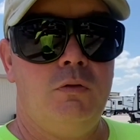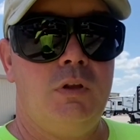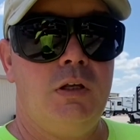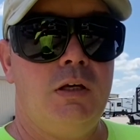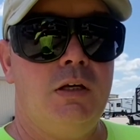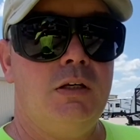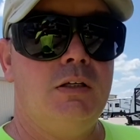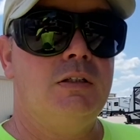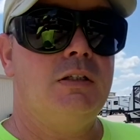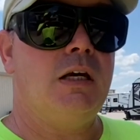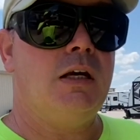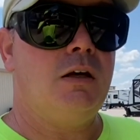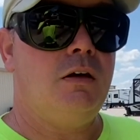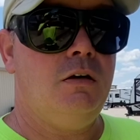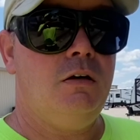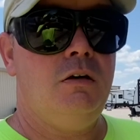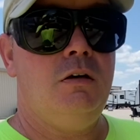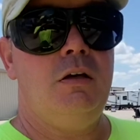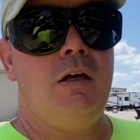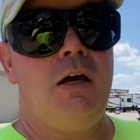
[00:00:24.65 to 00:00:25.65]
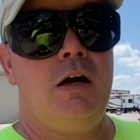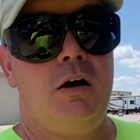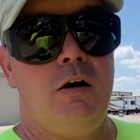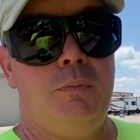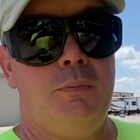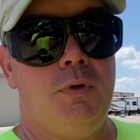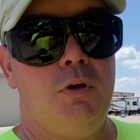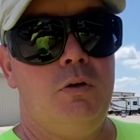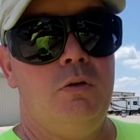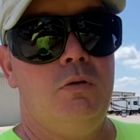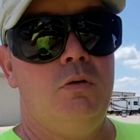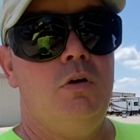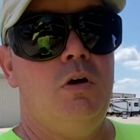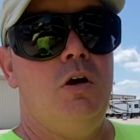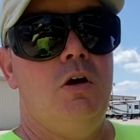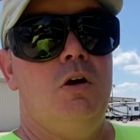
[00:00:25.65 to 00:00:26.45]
things that could help you